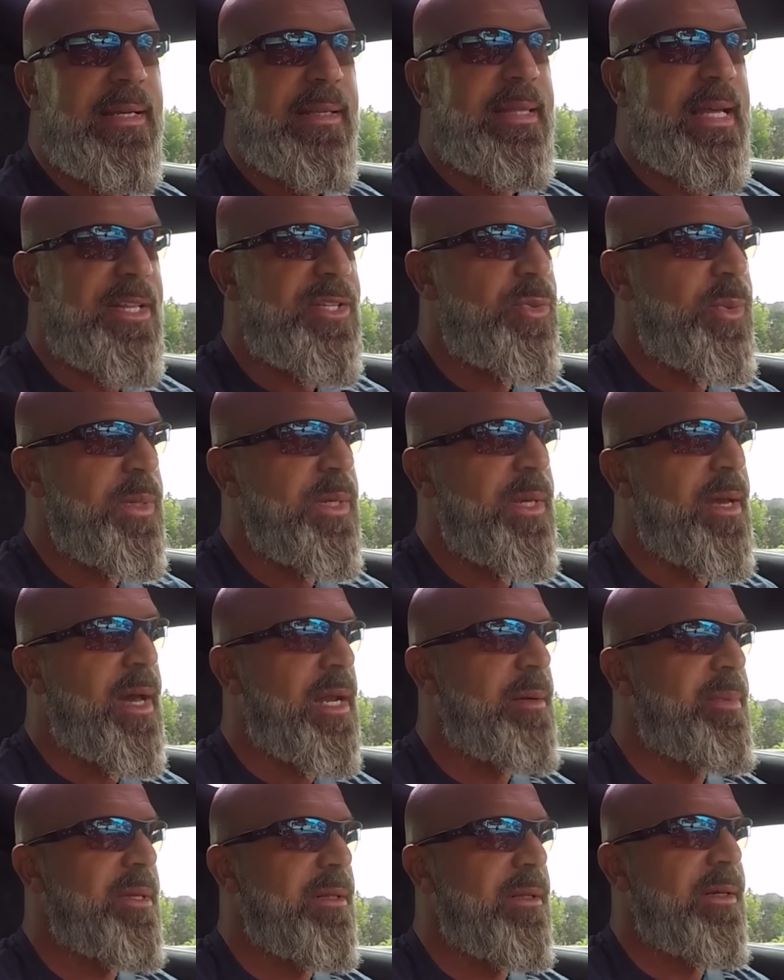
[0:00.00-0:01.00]
That's what you
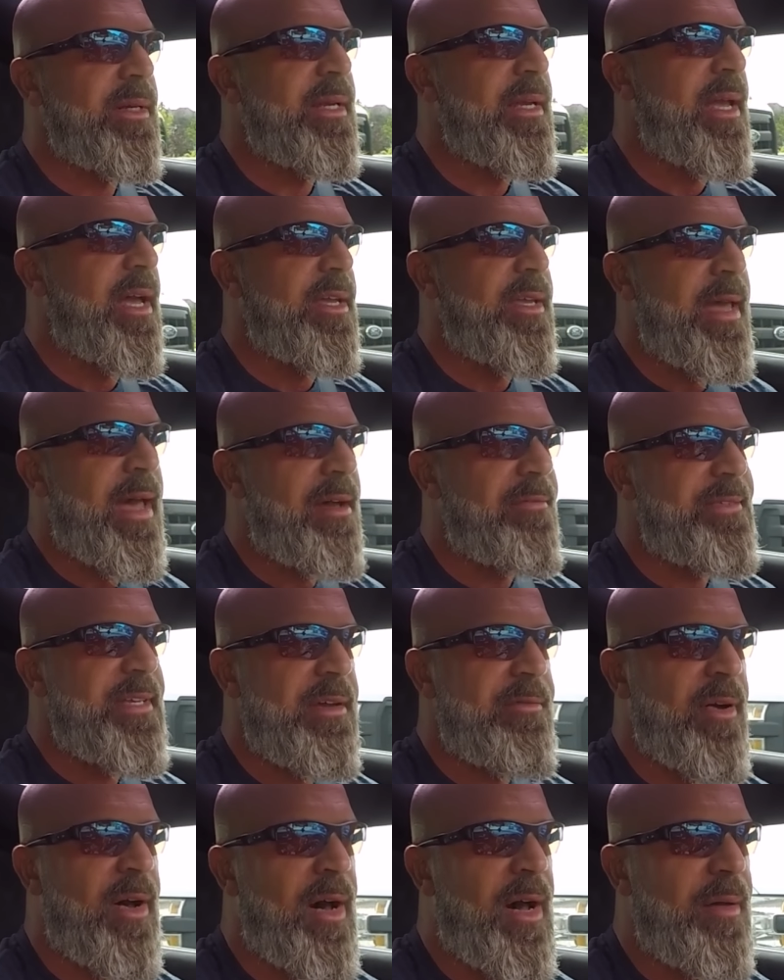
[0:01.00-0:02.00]
got to be looking at. You have to
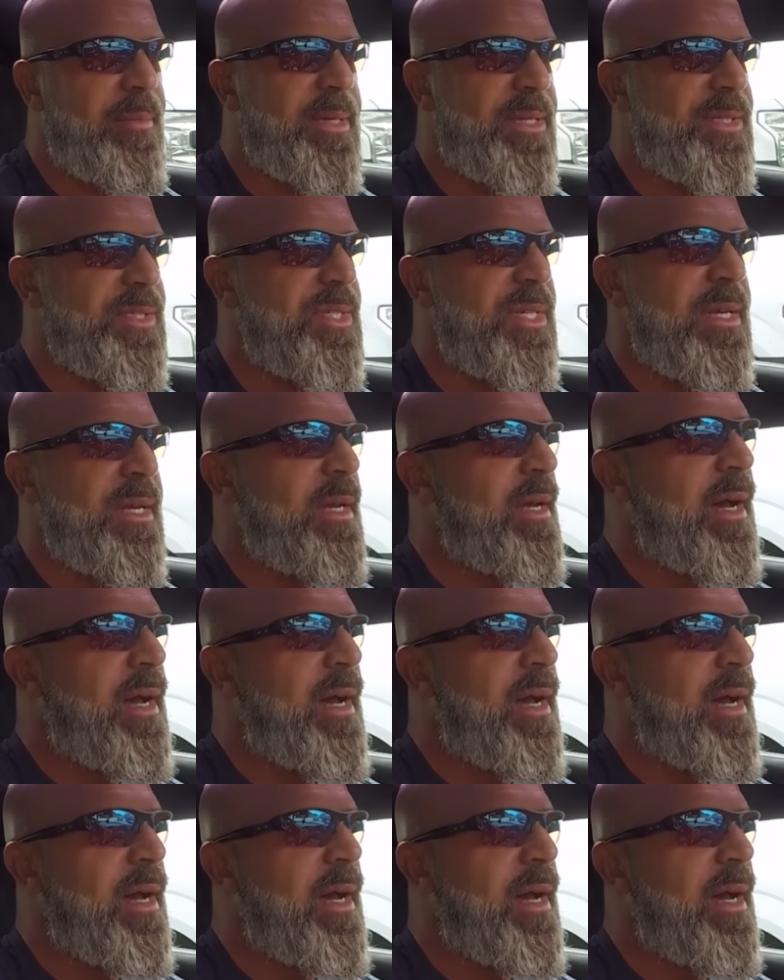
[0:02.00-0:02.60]
have hobbies.